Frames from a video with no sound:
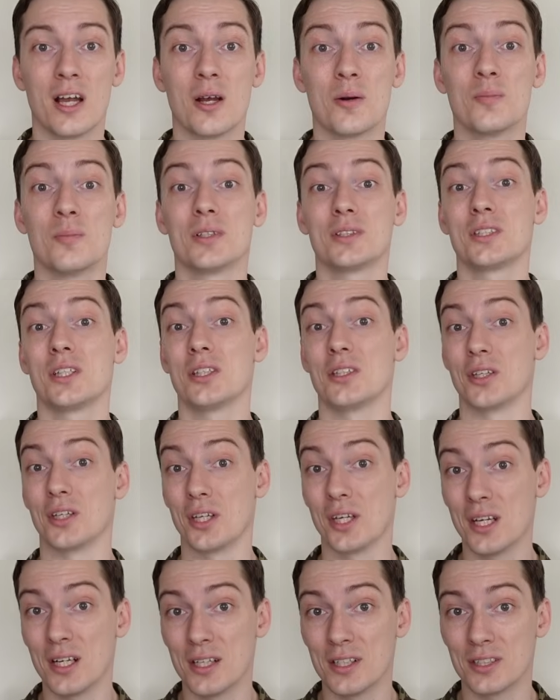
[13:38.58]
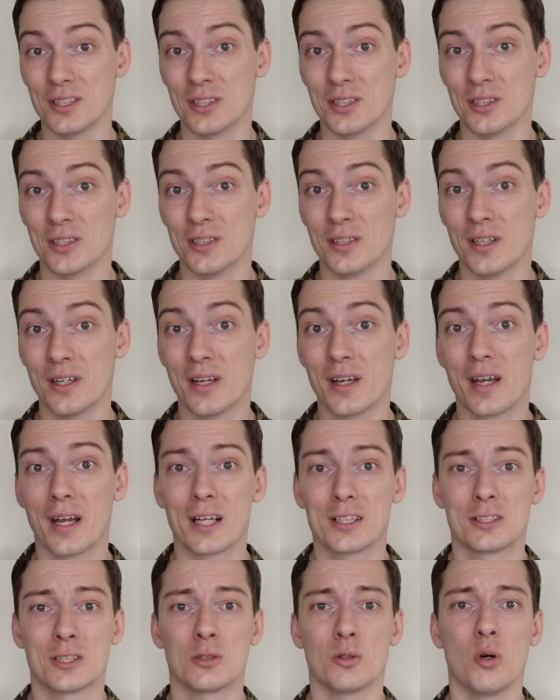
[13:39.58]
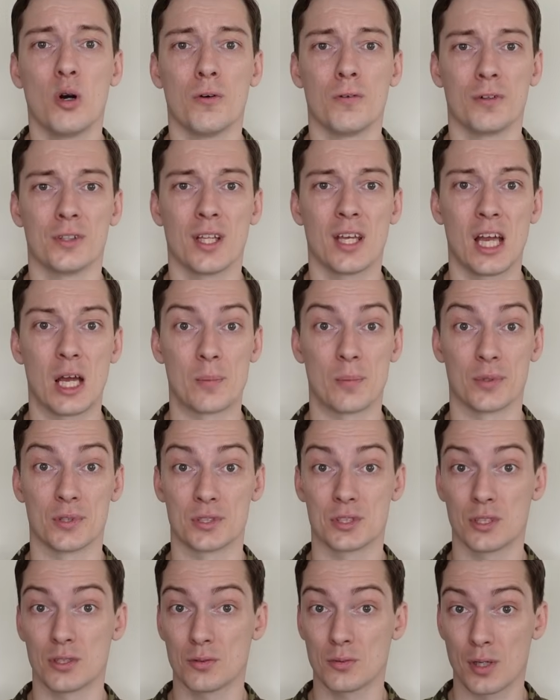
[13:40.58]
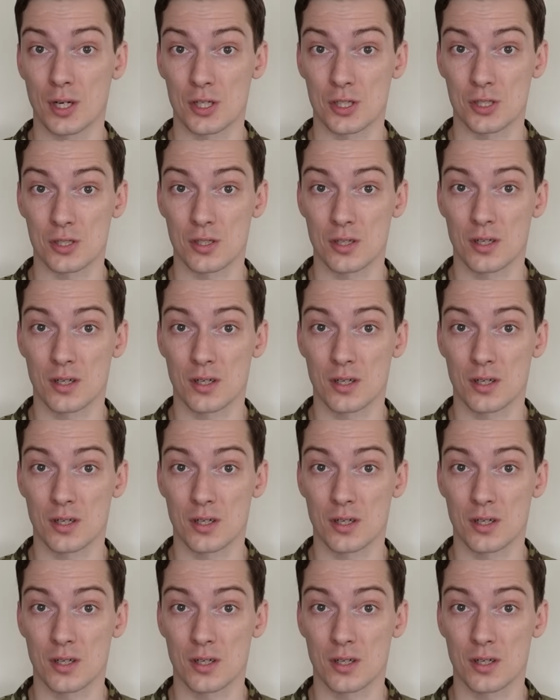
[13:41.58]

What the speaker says: but in reality, as it often happens in Russia,